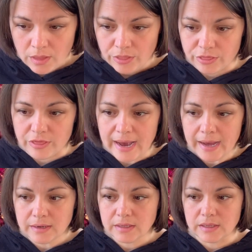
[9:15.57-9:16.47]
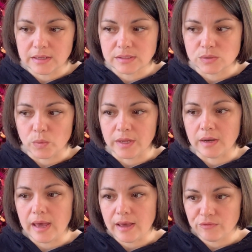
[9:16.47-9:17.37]
that is when
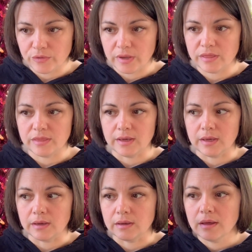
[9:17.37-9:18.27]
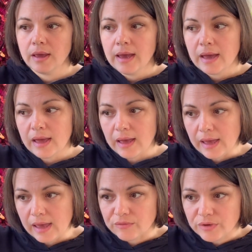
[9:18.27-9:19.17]
everything
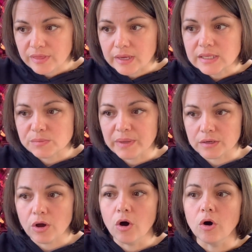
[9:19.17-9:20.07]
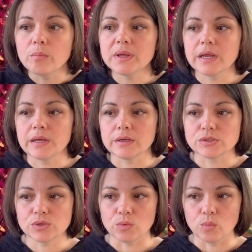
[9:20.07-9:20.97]
has been culminating
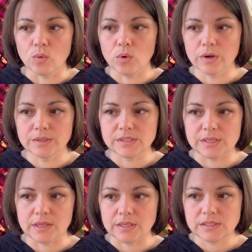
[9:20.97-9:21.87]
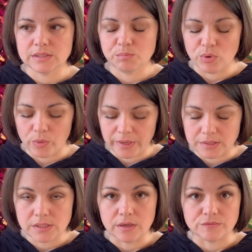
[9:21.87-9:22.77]
towards this
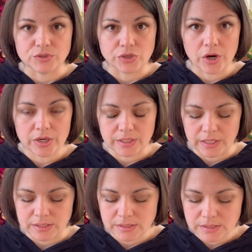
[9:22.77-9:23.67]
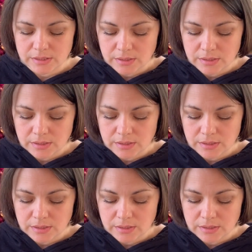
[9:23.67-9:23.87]
point of darkness